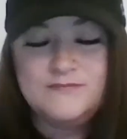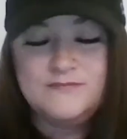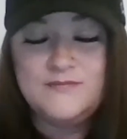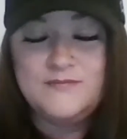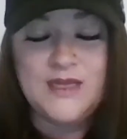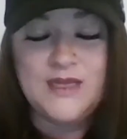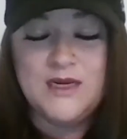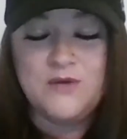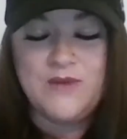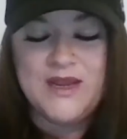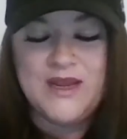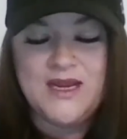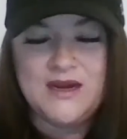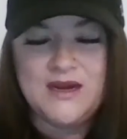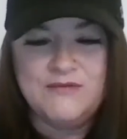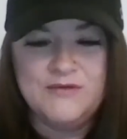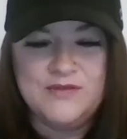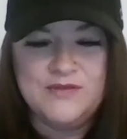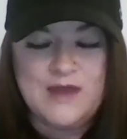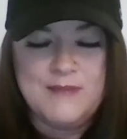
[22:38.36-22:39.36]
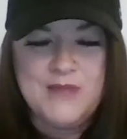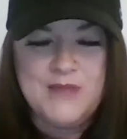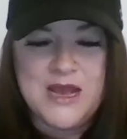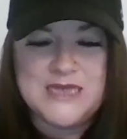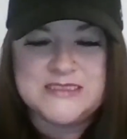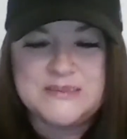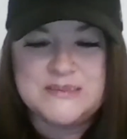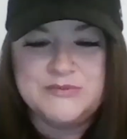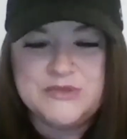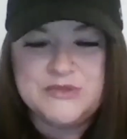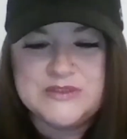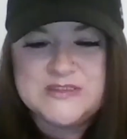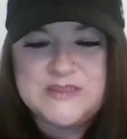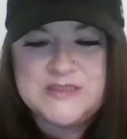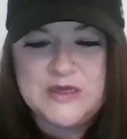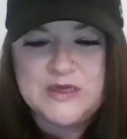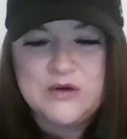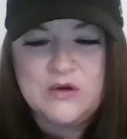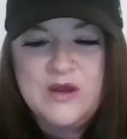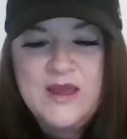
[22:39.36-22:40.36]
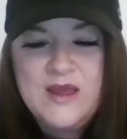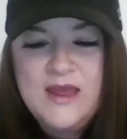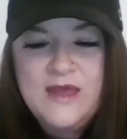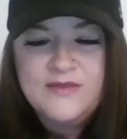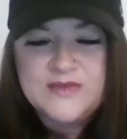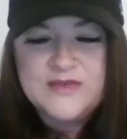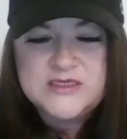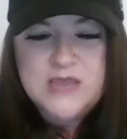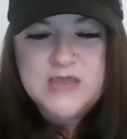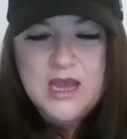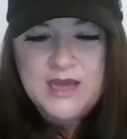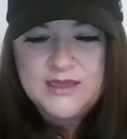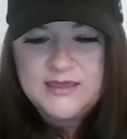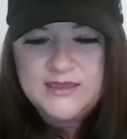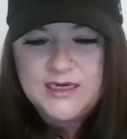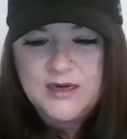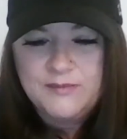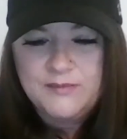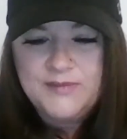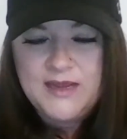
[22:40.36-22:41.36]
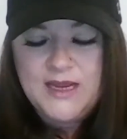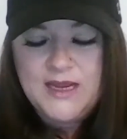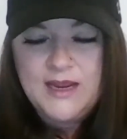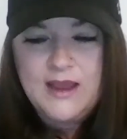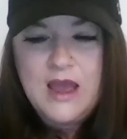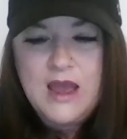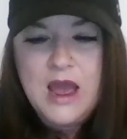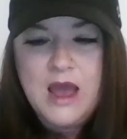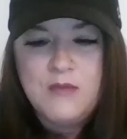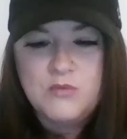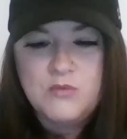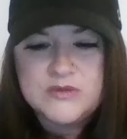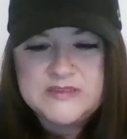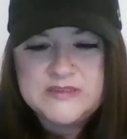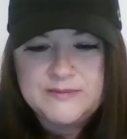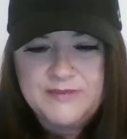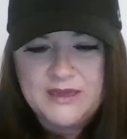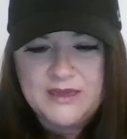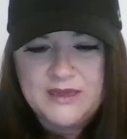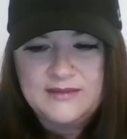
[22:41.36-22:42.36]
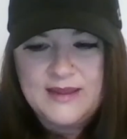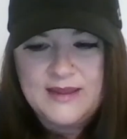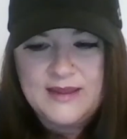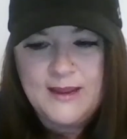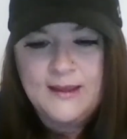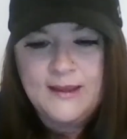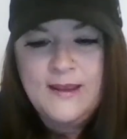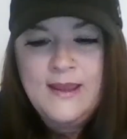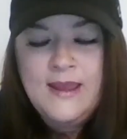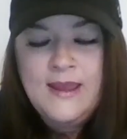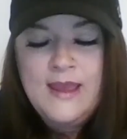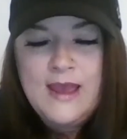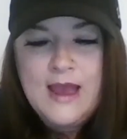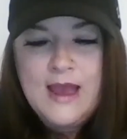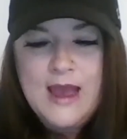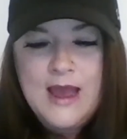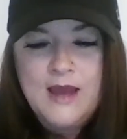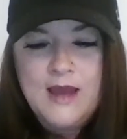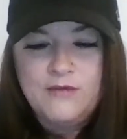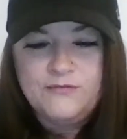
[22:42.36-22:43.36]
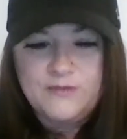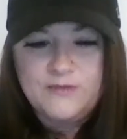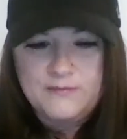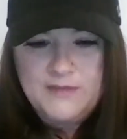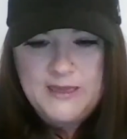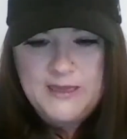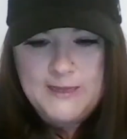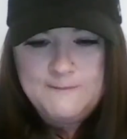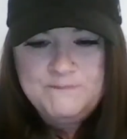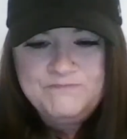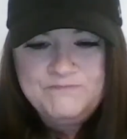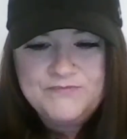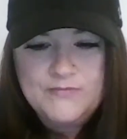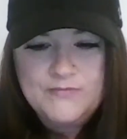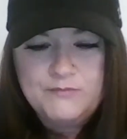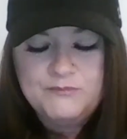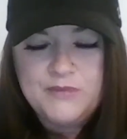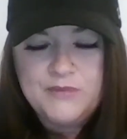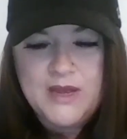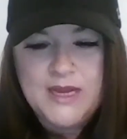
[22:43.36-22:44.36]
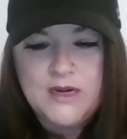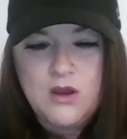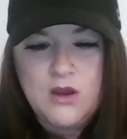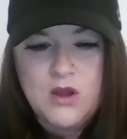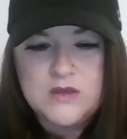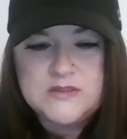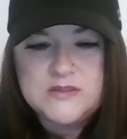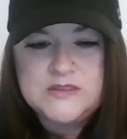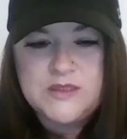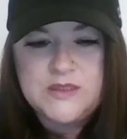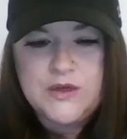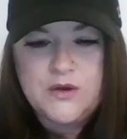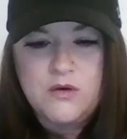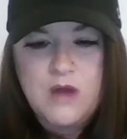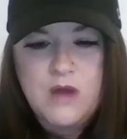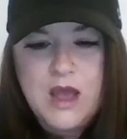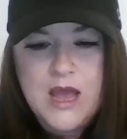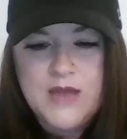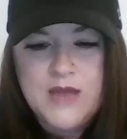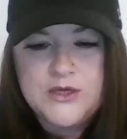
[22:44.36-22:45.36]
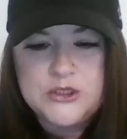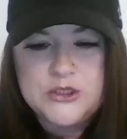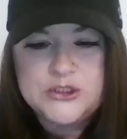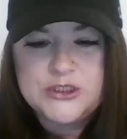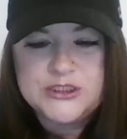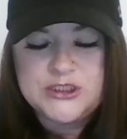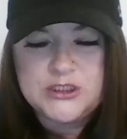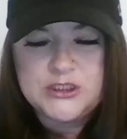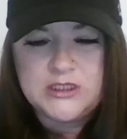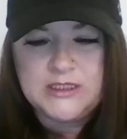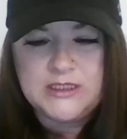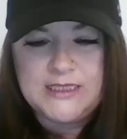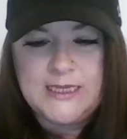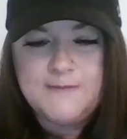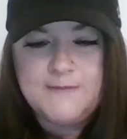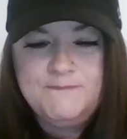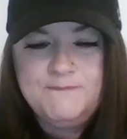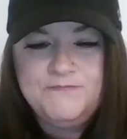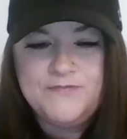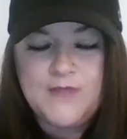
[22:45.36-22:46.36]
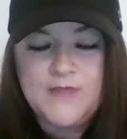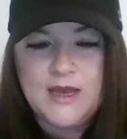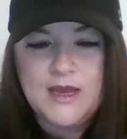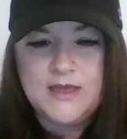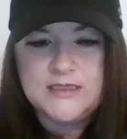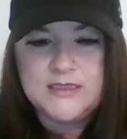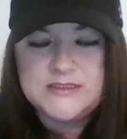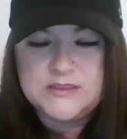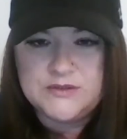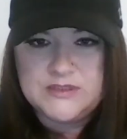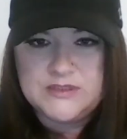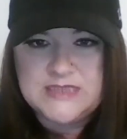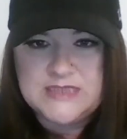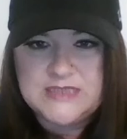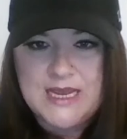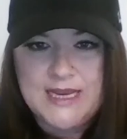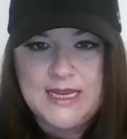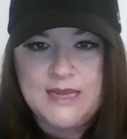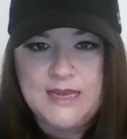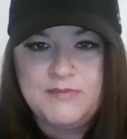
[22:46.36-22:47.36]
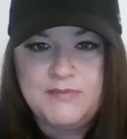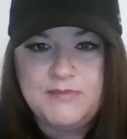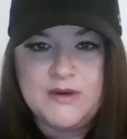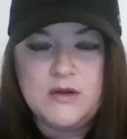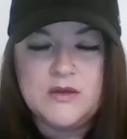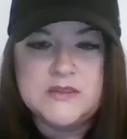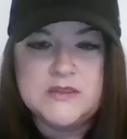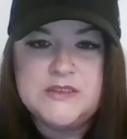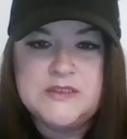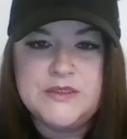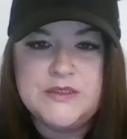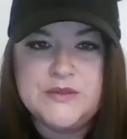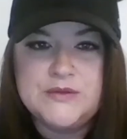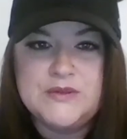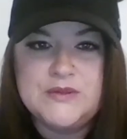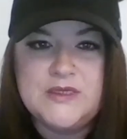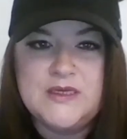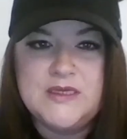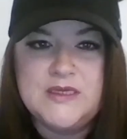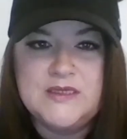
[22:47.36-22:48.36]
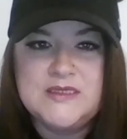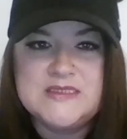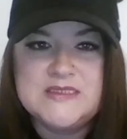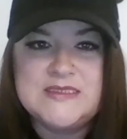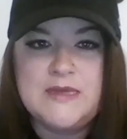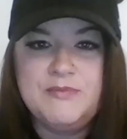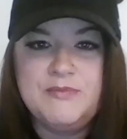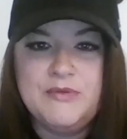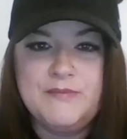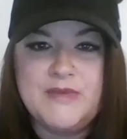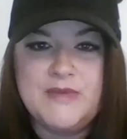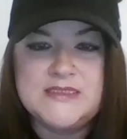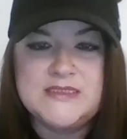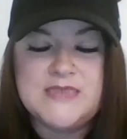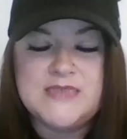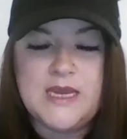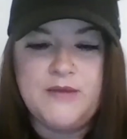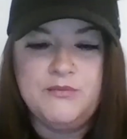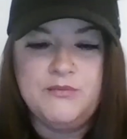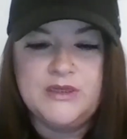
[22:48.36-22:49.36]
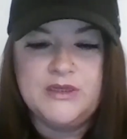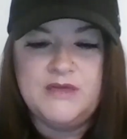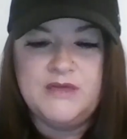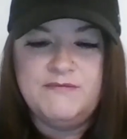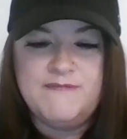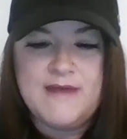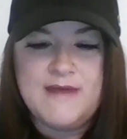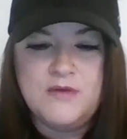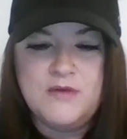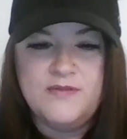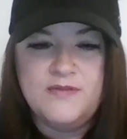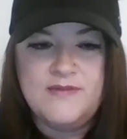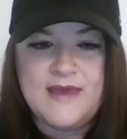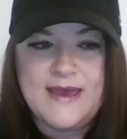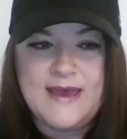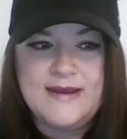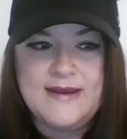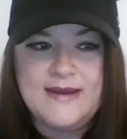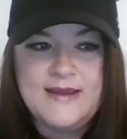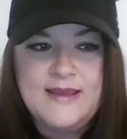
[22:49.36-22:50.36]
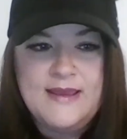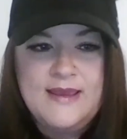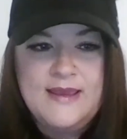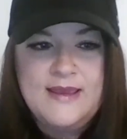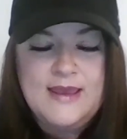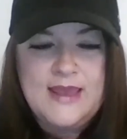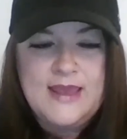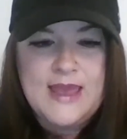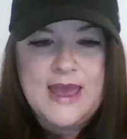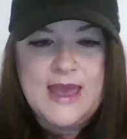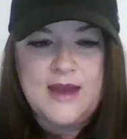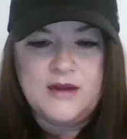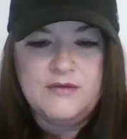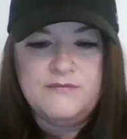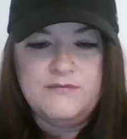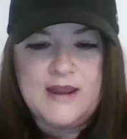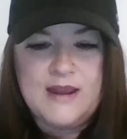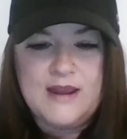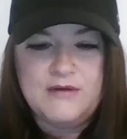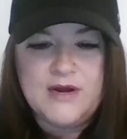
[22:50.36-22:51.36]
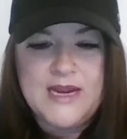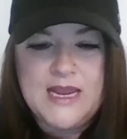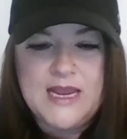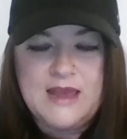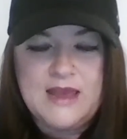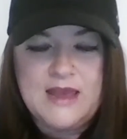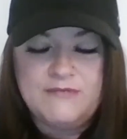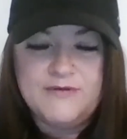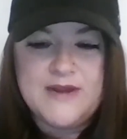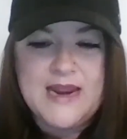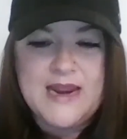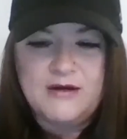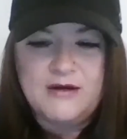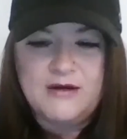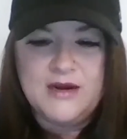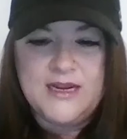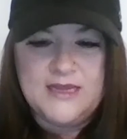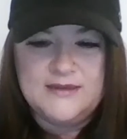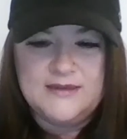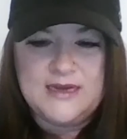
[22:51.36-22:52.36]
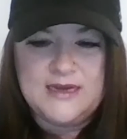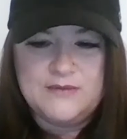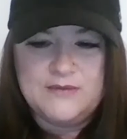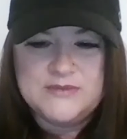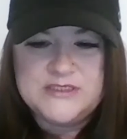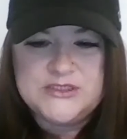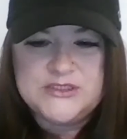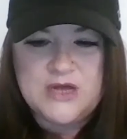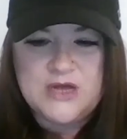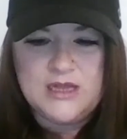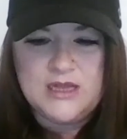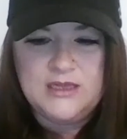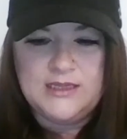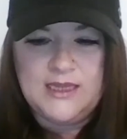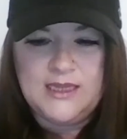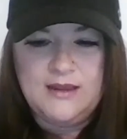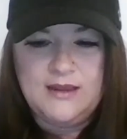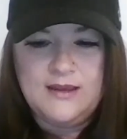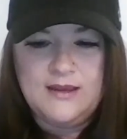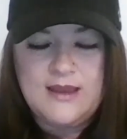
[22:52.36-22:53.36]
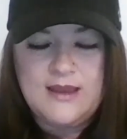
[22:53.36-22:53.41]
in a way you never thought possible. So the talk therapy was a big thing for me, but also nutritionally, so the diet, but also the supplements. I really found that out of every area that I was struggling,